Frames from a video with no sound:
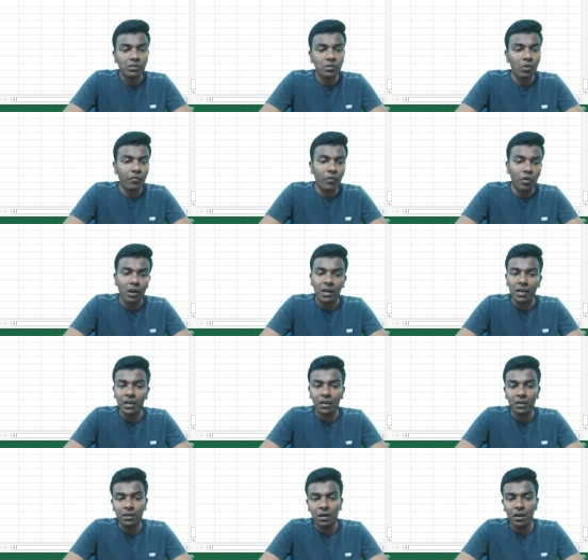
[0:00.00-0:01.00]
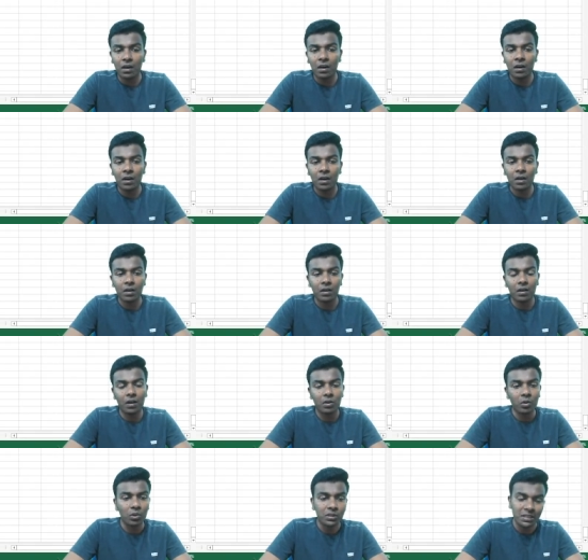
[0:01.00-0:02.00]
so 400
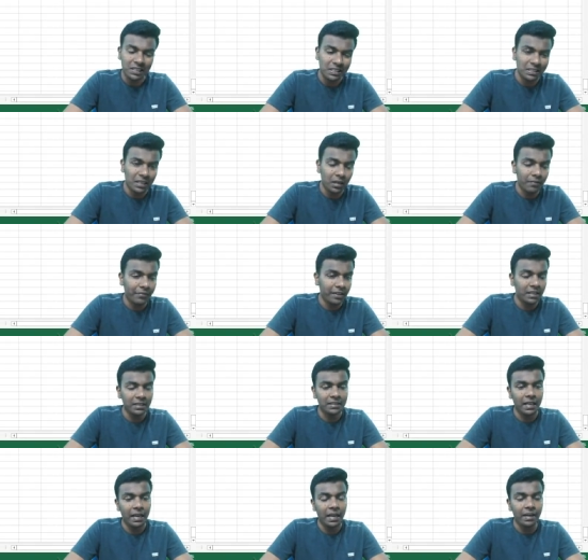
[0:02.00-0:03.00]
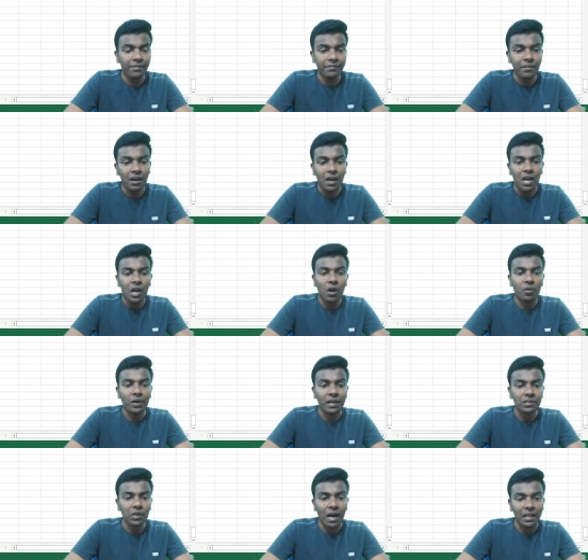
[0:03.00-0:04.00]
rows itself, it is enough.
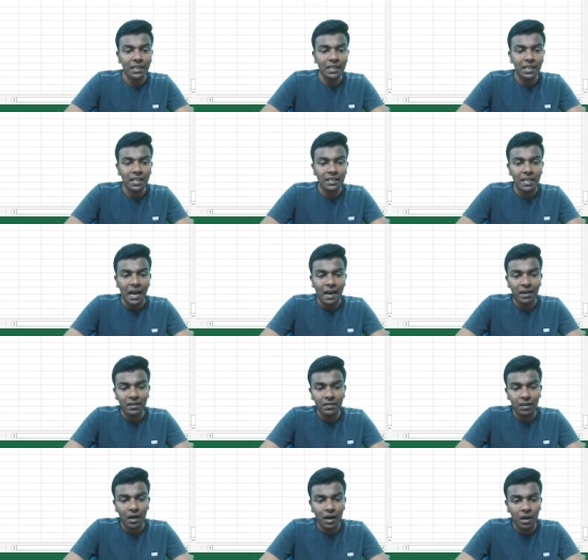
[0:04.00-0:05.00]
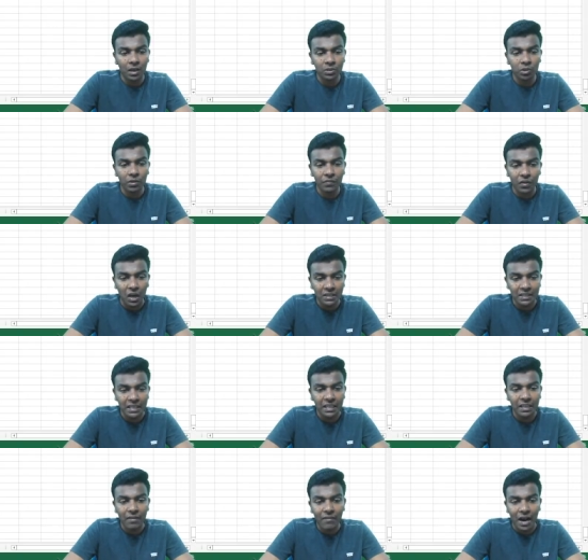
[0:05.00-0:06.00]
Okay, so other than that, so if you are
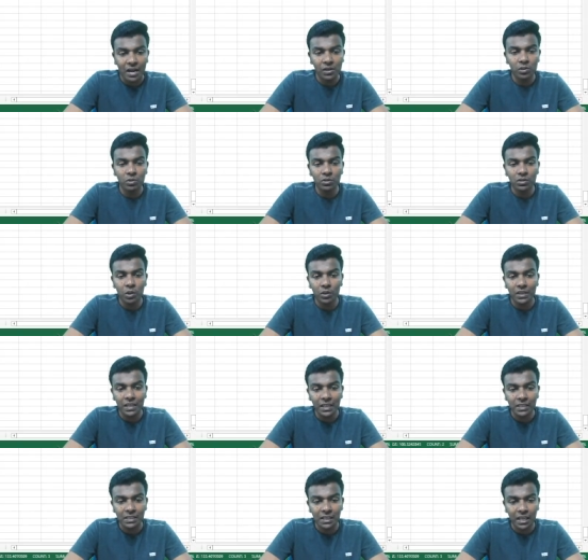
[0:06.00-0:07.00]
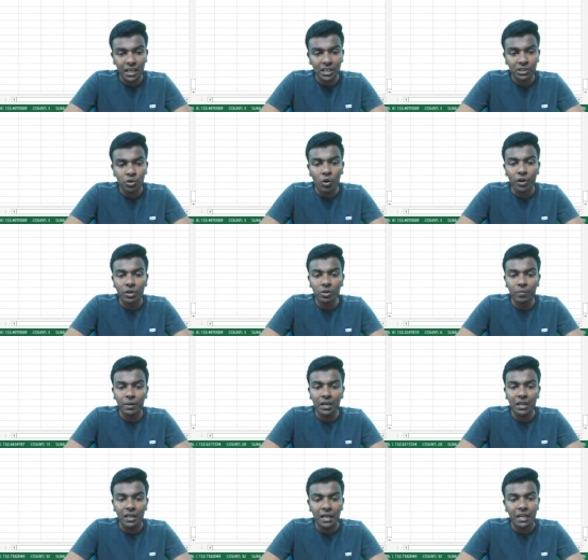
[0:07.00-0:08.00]
seeing the values, so these 3 is going to
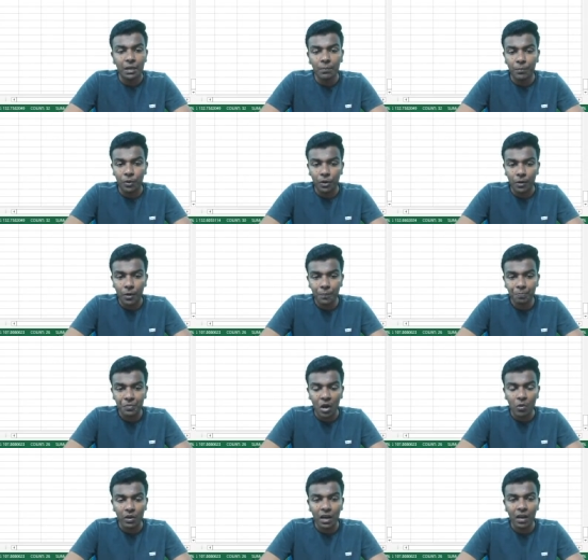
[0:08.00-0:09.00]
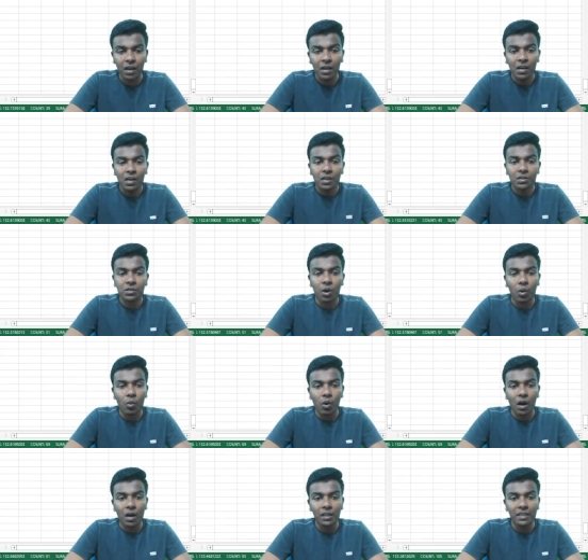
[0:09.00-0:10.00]
be the input. Okay,
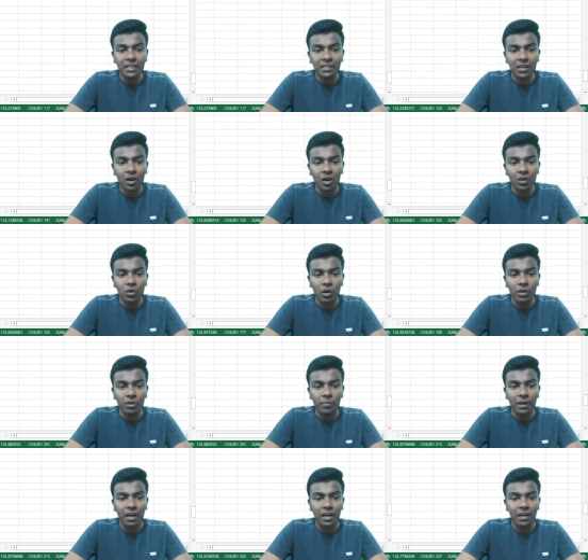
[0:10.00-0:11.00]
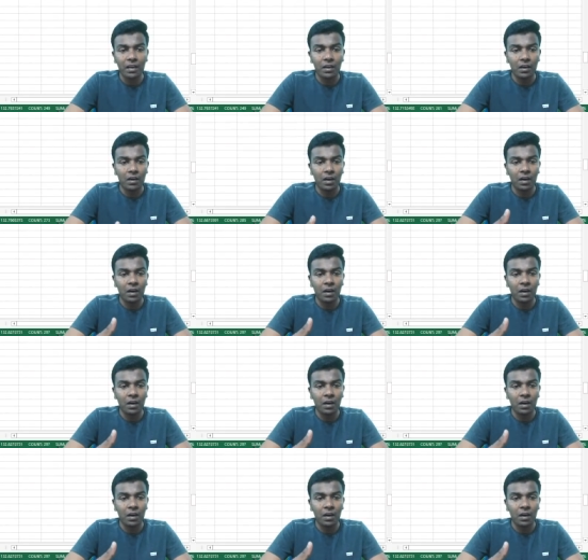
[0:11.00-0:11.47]
so these are all going to be like